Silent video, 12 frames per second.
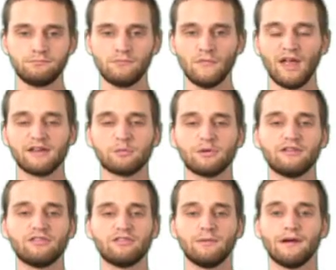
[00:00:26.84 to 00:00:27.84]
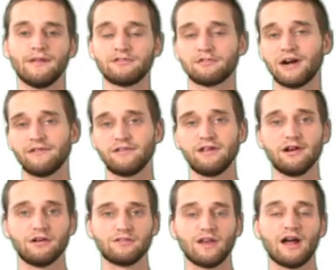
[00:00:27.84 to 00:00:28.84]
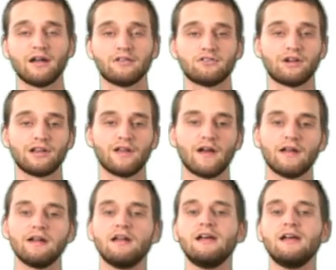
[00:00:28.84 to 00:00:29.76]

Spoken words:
As we can see by this graph here, it's not a straight line,